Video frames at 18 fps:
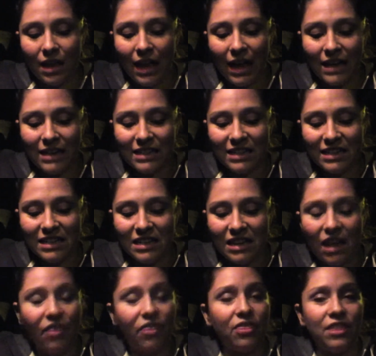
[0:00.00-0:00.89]
and did
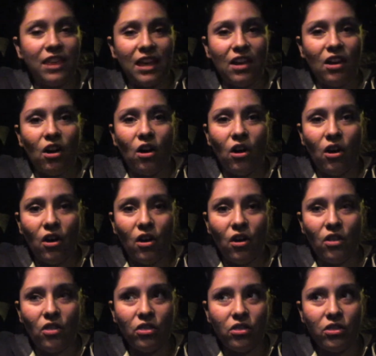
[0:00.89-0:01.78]
nothing
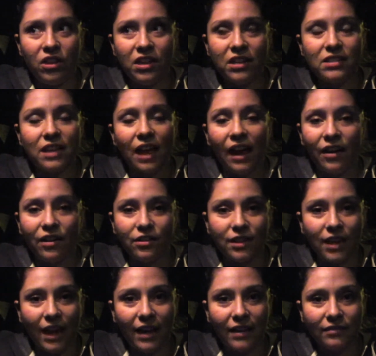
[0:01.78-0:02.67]
the entire
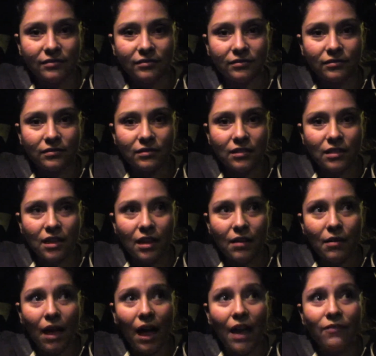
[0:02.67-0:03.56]
day.
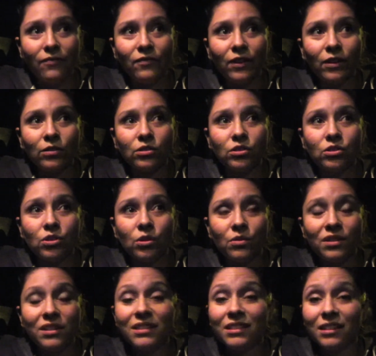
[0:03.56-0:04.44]
I felt
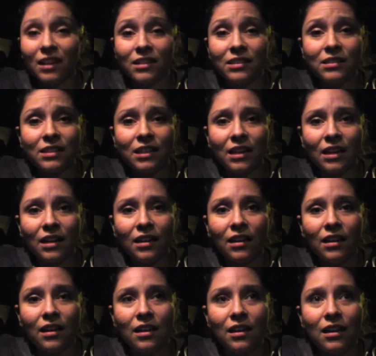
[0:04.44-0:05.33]
so
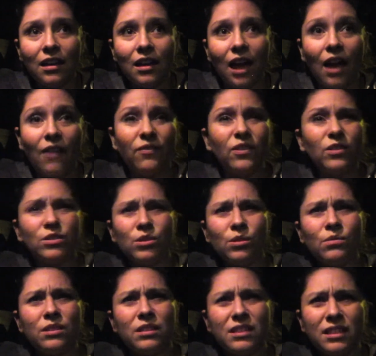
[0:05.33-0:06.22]
disgusting. I felt
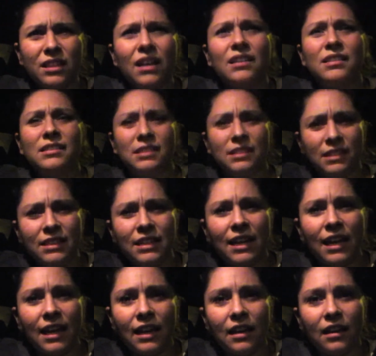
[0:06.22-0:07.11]
so
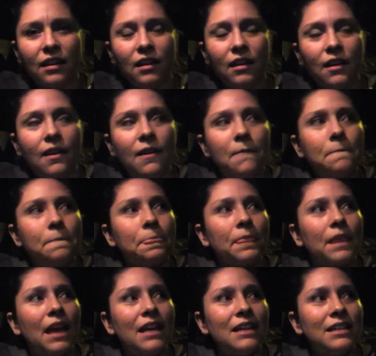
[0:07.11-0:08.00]
disgusted
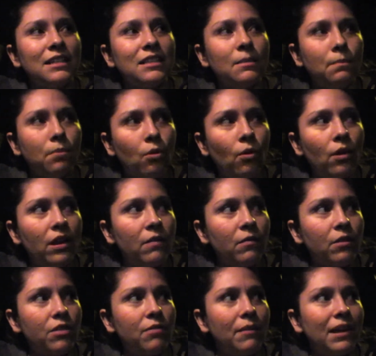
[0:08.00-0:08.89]
and
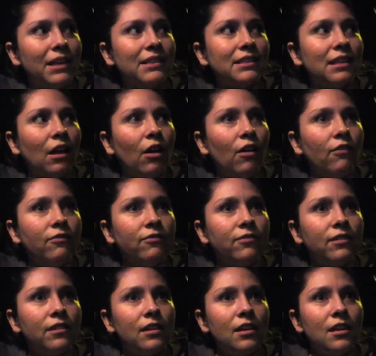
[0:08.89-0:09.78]
disappointed with myself